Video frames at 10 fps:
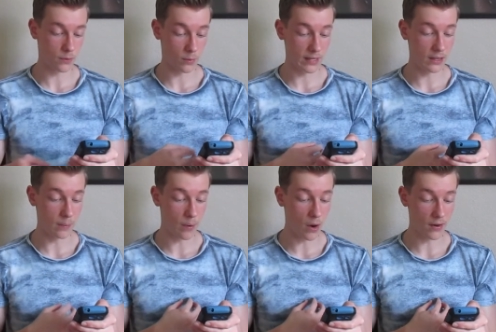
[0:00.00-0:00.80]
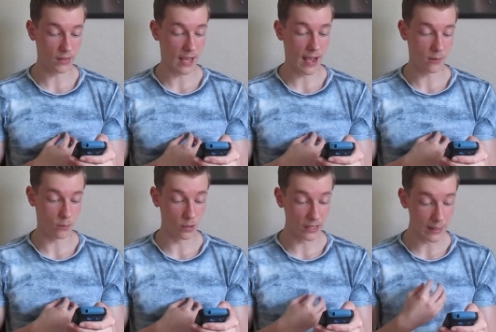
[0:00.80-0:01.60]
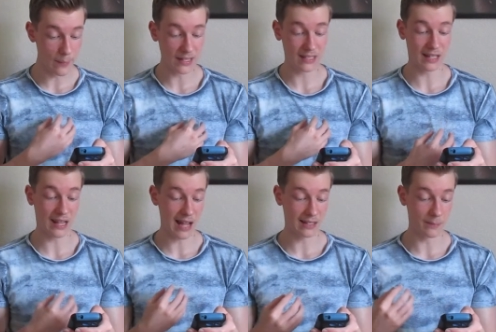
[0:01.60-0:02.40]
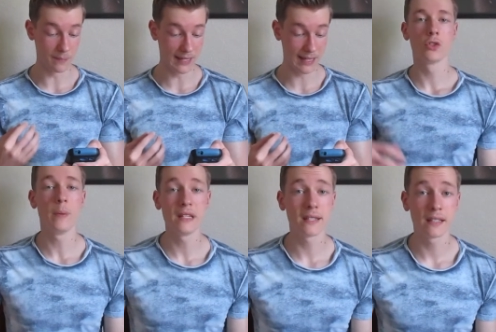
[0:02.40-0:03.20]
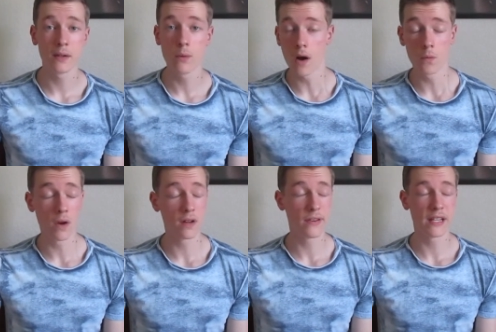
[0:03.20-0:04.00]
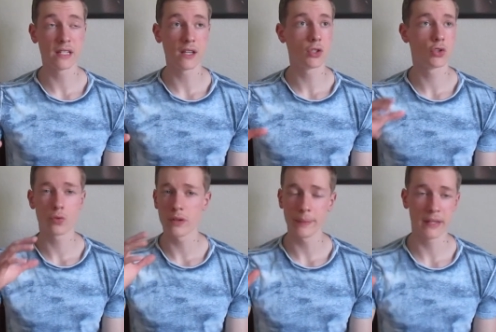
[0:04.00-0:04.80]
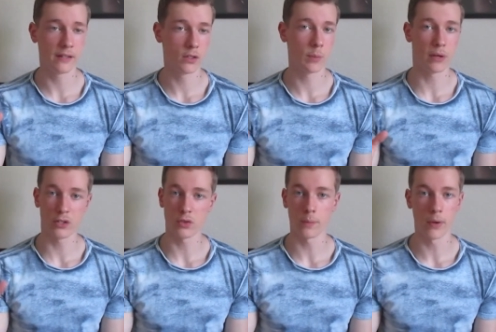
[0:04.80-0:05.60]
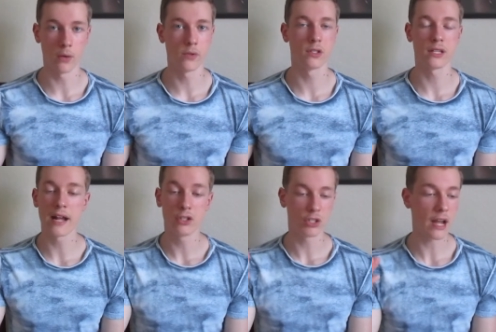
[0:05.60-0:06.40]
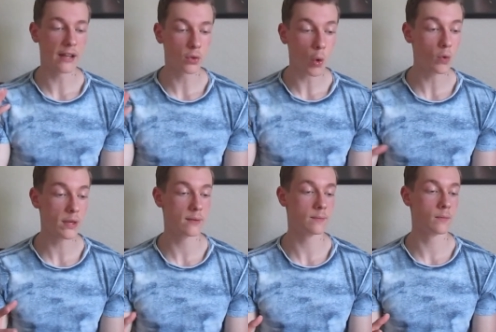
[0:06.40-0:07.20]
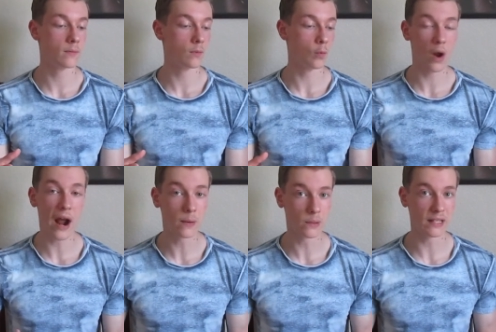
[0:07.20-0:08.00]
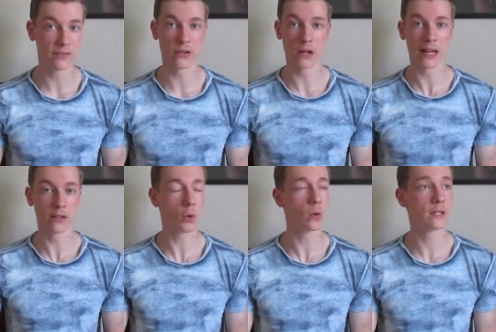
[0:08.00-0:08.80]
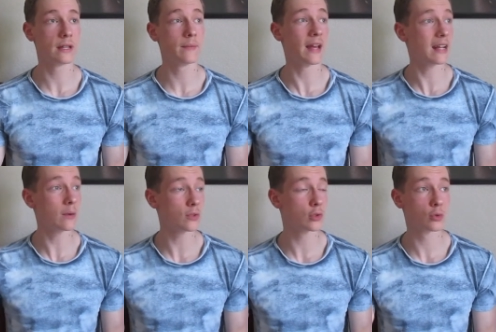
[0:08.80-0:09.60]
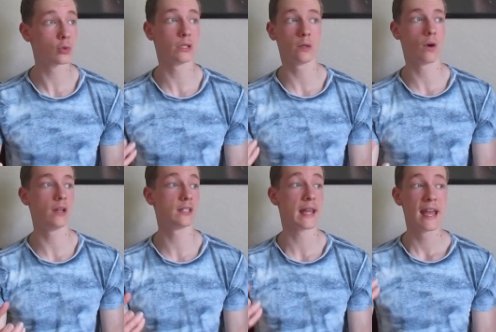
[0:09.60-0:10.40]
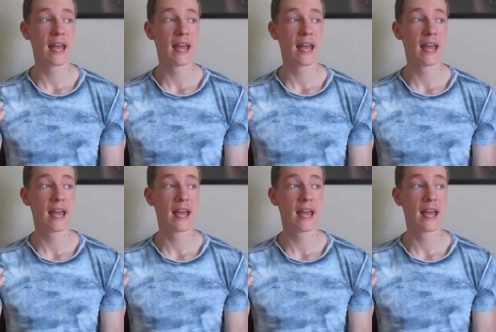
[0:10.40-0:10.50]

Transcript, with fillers: read the part that really meant a lot to me. So basically on one of his extremely inspirational posts, I just, I told him what I really felt. I told him that it truly was